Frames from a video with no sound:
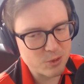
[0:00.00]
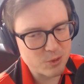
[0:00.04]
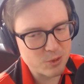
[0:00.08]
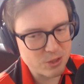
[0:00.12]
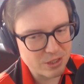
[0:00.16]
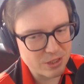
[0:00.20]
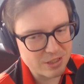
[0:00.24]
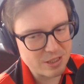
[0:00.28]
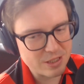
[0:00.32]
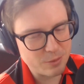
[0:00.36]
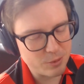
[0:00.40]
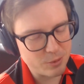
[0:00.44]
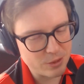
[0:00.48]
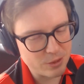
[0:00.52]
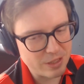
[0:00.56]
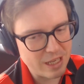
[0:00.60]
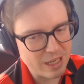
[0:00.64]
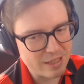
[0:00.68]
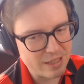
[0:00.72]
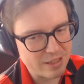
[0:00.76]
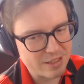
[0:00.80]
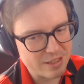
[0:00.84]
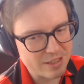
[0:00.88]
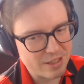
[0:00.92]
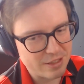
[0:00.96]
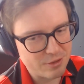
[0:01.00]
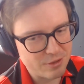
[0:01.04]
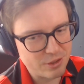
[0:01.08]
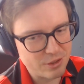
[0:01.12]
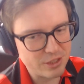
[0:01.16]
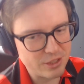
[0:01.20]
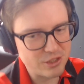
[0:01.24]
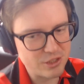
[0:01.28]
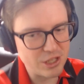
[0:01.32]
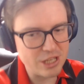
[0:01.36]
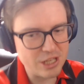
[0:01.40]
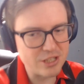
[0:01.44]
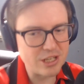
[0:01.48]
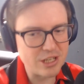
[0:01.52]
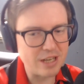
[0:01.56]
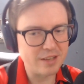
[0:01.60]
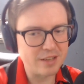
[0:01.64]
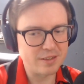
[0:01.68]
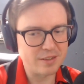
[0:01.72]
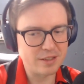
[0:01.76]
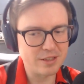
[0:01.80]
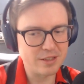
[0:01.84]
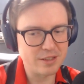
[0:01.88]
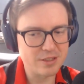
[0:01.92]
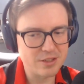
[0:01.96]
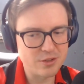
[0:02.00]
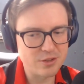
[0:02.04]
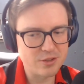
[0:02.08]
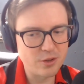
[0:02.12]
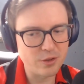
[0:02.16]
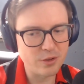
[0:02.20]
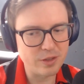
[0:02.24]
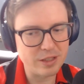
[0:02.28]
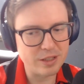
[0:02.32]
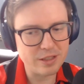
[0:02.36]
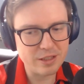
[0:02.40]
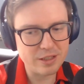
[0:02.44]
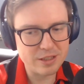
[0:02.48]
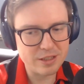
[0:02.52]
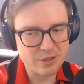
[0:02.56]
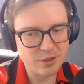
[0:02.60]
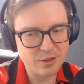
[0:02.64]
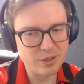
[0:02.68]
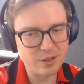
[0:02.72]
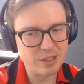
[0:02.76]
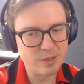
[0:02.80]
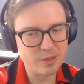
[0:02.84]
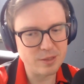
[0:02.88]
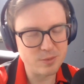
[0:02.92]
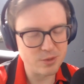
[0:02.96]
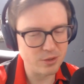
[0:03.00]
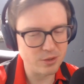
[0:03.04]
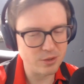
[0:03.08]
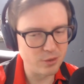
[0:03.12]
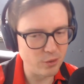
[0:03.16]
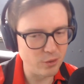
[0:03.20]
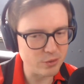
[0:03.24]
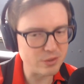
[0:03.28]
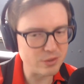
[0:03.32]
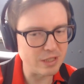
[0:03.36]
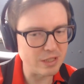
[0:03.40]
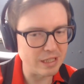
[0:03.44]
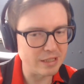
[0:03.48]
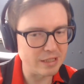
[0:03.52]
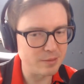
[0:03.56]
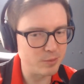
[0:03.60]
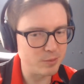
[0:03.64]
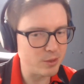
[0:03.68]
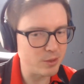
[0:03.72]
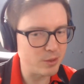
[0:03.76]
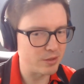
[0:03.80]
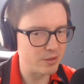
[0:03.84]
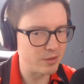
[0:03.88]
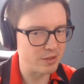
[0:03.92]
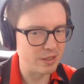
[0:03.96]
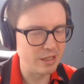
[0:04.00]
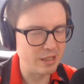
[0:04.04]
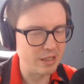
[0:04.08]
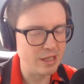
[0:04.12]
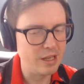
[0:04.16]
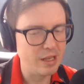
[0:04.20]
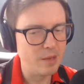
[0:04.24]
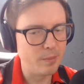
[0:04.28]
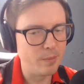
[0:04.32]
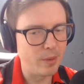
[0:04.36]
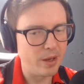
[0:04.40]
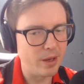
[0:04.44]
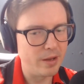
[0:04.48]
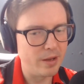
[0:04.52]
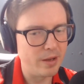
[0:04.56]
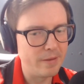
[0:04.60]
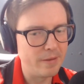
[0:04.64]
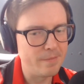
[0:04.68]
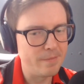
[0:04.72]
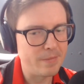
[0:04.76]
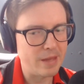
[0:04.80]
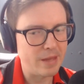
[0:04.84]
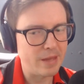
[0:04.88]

suppose you could say, well, that doesn't really change anything, because it's not like Hibs are not signing players, but